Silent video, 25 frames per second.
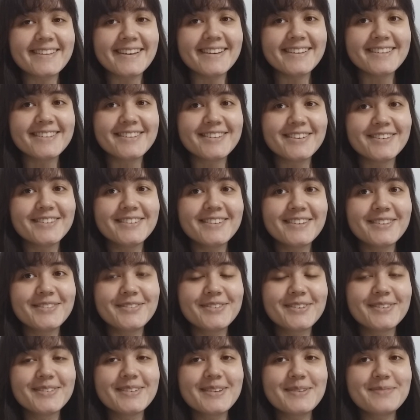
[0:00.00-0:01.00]
I stole them
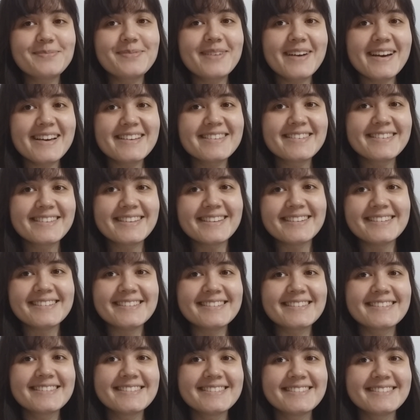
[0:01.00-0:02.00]
from the president.